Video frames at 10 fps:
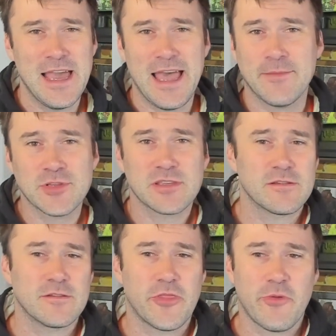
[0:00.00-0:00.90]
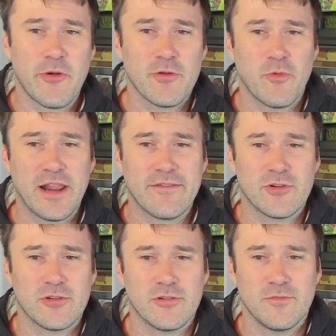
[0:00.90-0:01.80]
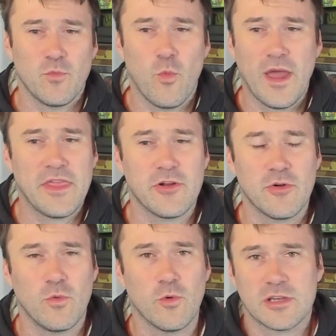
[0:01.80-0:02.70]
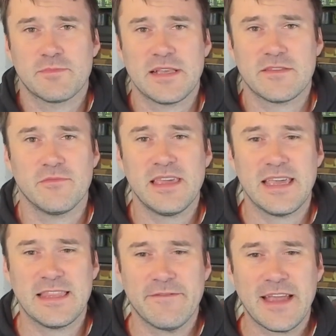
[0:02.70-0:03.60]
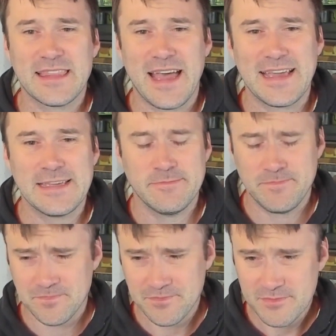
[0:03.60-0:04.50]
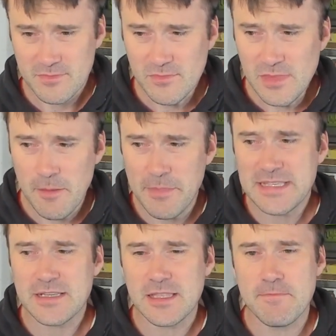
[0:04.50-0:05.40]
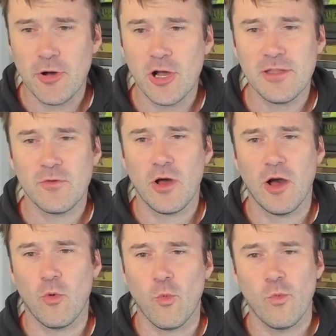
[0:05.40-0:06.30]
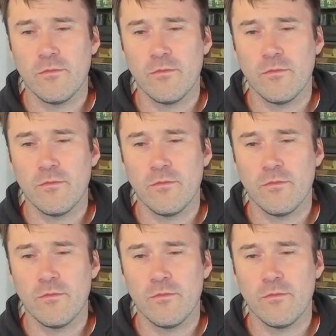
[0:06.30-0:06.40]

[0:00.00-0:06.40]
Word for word: And I'm just going to throw in whatever weather works best for me. And the fact that I can basically put a,